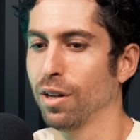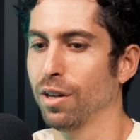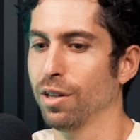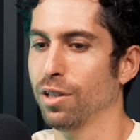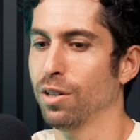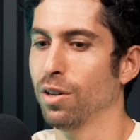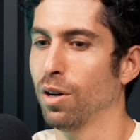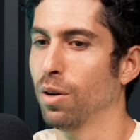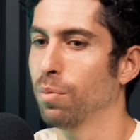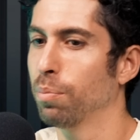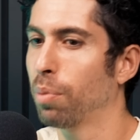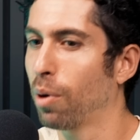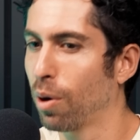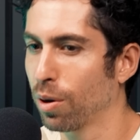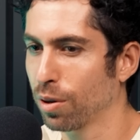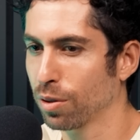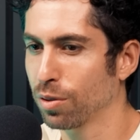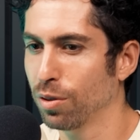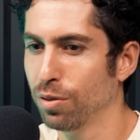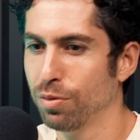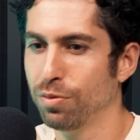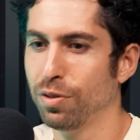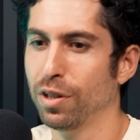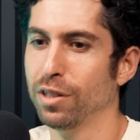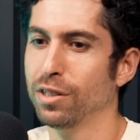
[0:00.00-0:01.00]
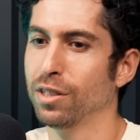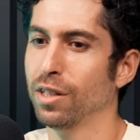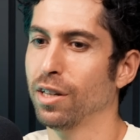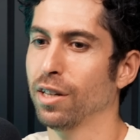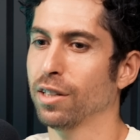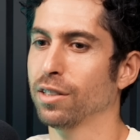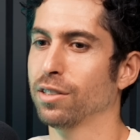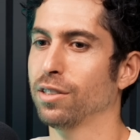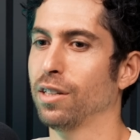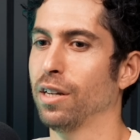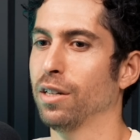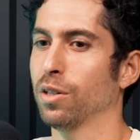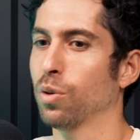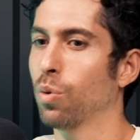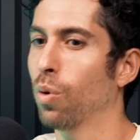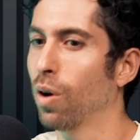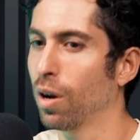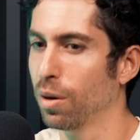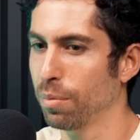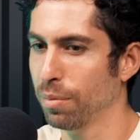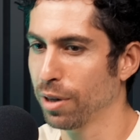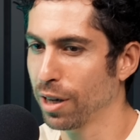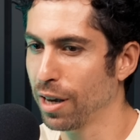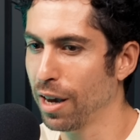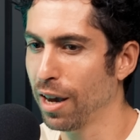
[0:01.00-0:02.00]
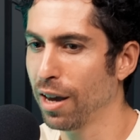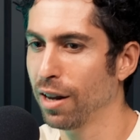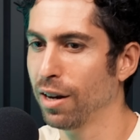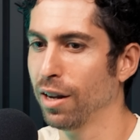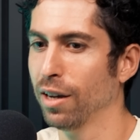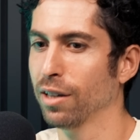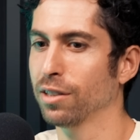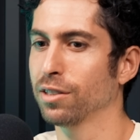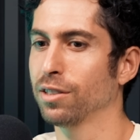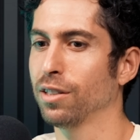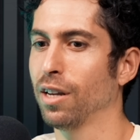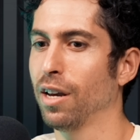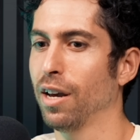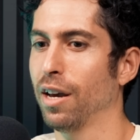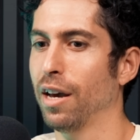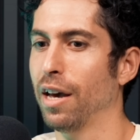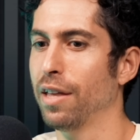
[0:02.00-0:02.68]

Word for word: you know, particle physics and quantum mechanics.